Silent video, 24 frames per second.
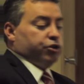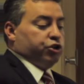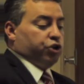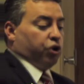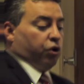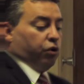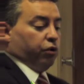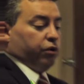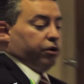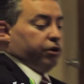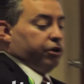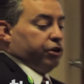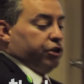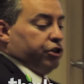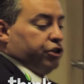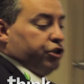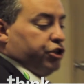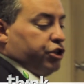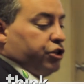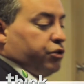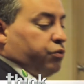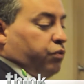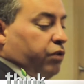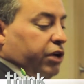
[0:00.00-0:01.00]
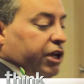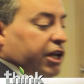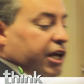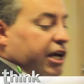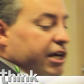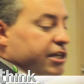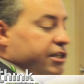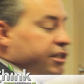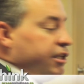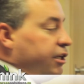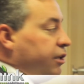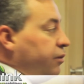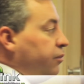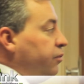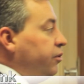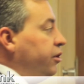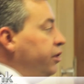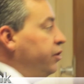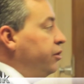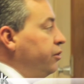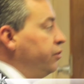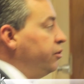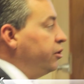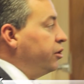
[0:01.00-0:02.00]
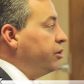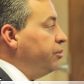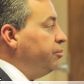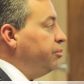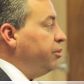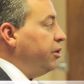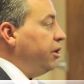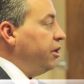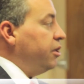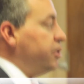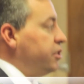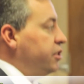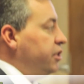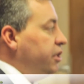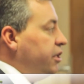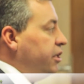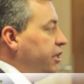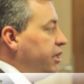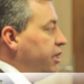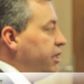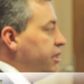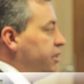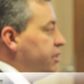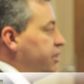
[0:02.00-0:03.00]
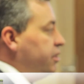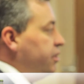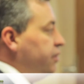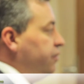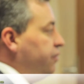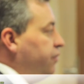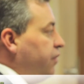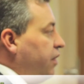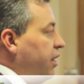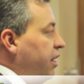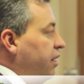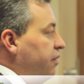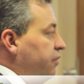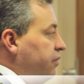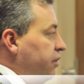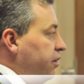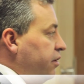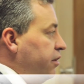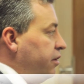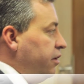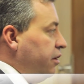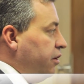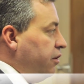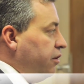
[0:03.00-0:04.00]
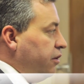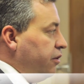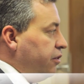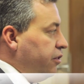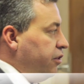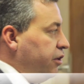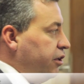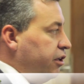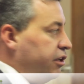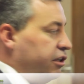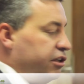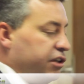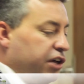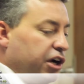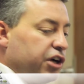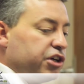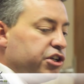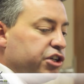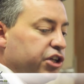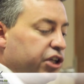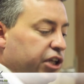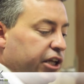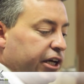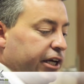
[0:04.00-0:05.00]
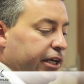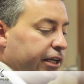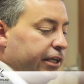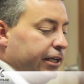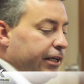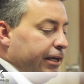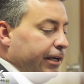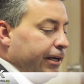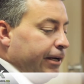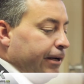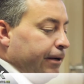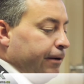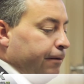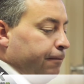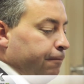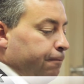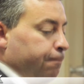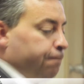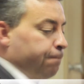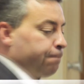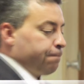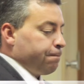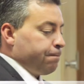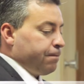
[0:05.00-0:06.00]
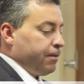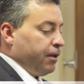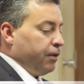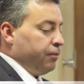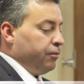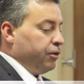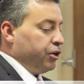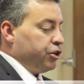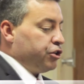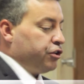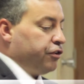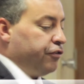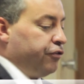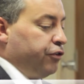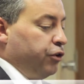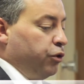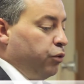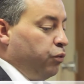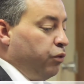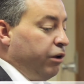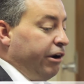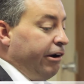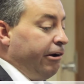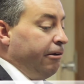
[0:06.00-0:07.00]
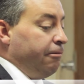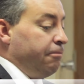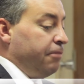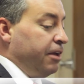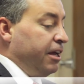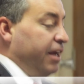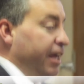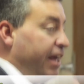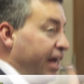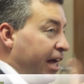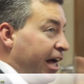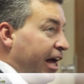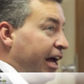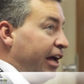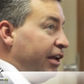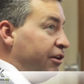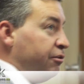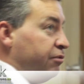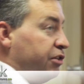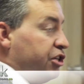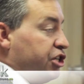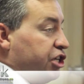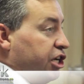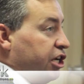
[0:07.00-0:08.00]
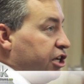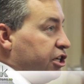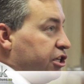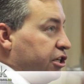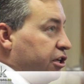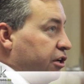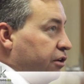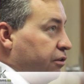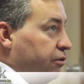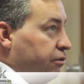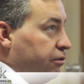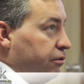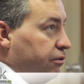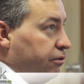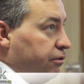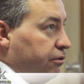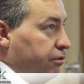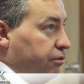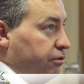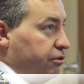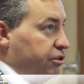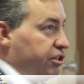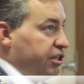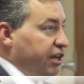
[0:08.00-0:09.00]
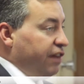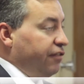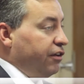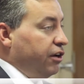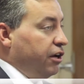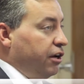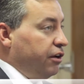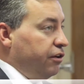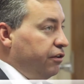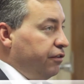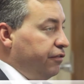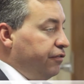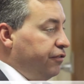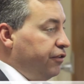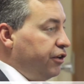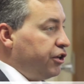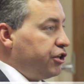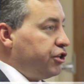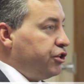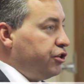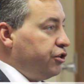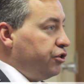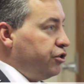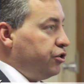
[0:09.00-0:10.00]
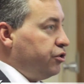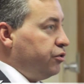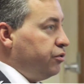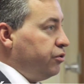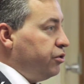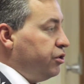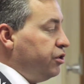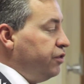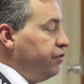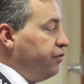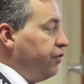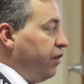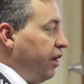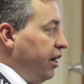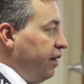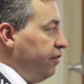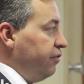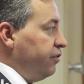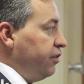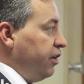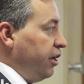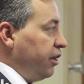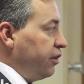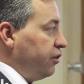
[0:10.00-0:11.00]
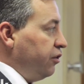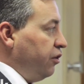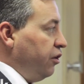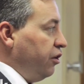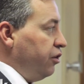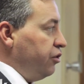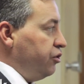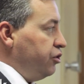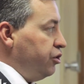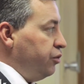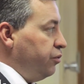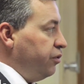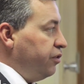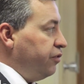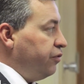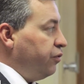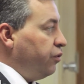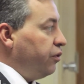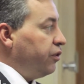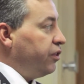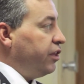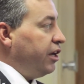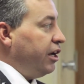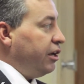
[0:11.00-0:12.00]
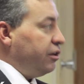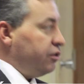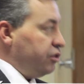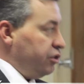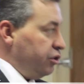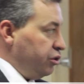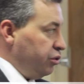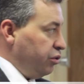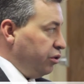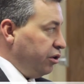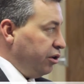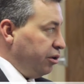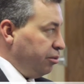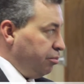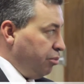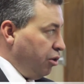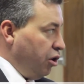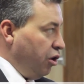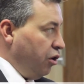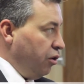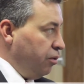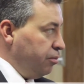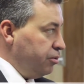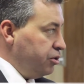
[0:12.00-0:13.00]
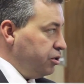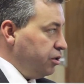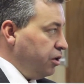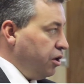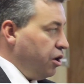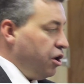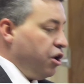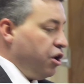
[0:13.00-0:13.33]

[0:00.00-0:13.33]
Joe, and just one last thing, when we do a comparison against T5 and our Think induction light, I'm not sure if you're aware, had we changed out 700 fixtures to a T5 technology with 4,200 bulbs,